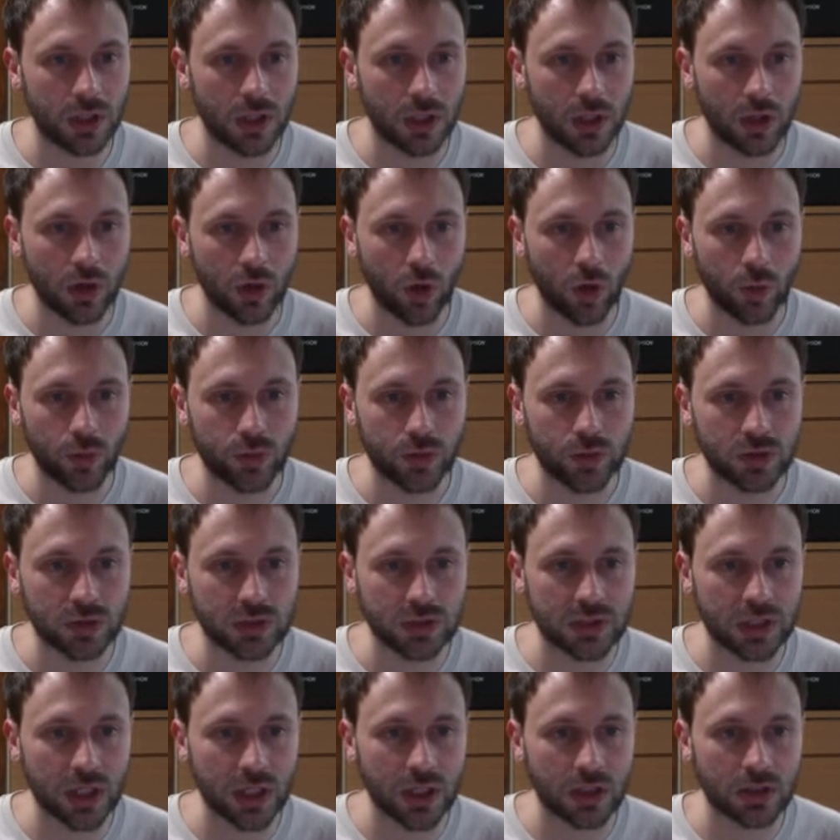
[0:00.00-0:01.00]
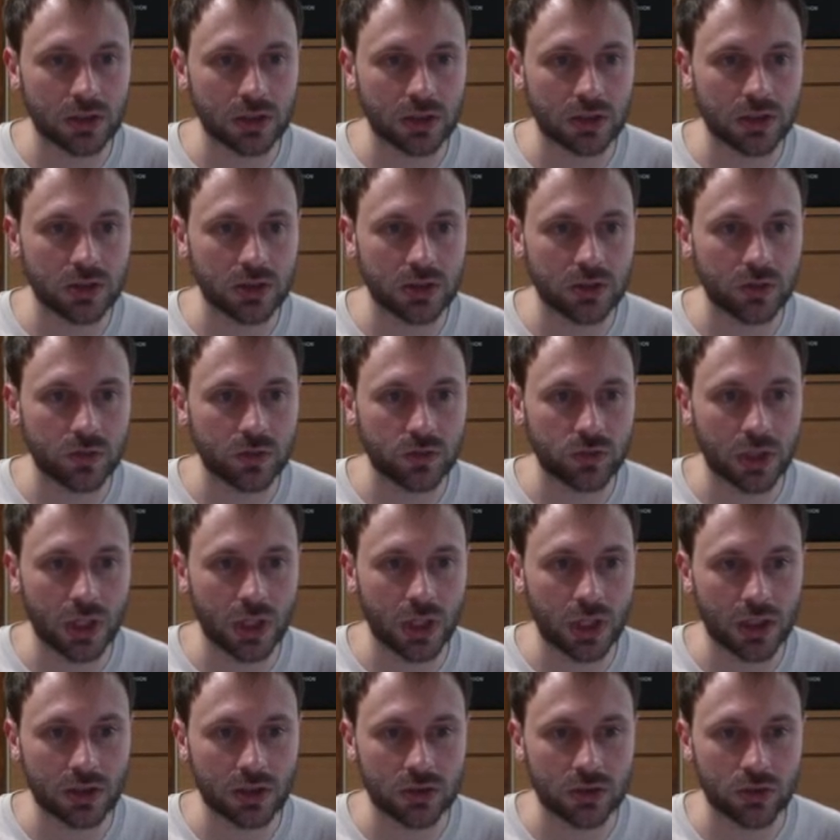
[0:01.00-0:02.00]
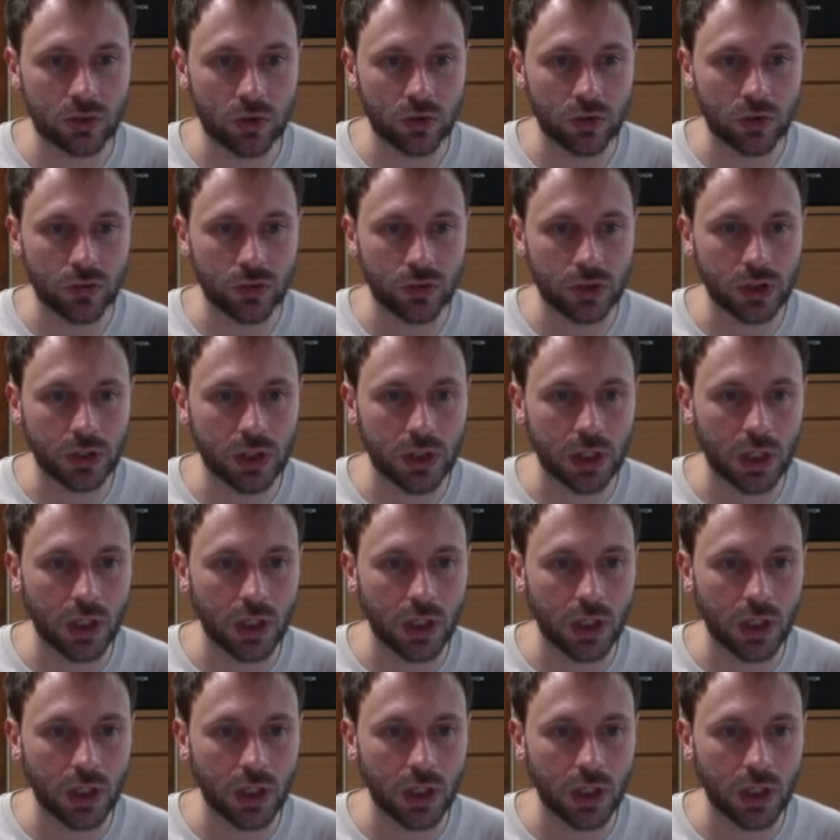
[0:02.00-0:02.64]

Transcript: options that software has to offer,